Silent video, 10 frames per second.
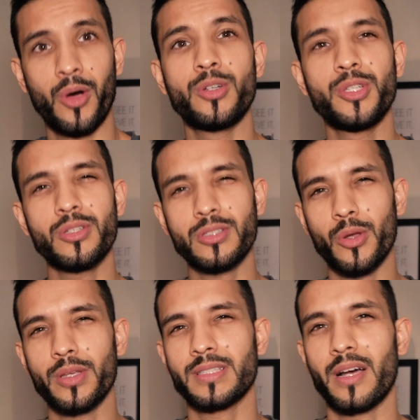Or do you
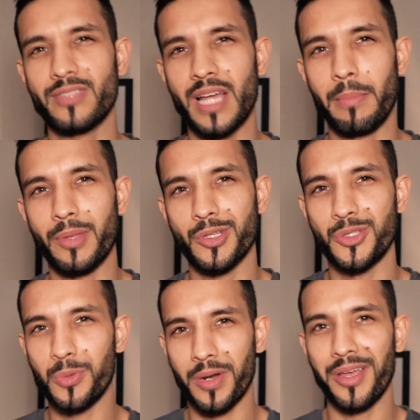slow yourself down
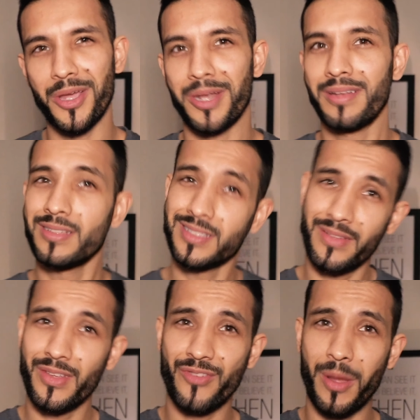because you want to earn
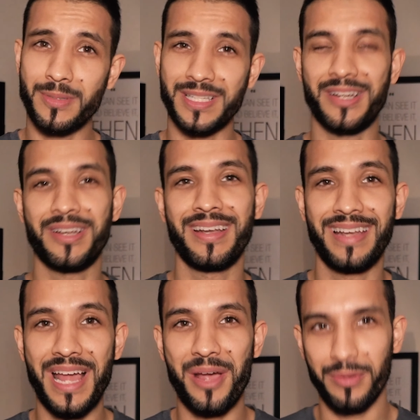75%
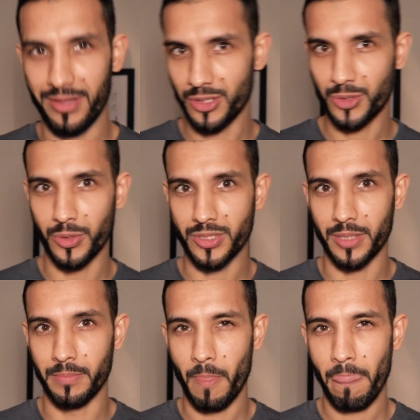now in the short term?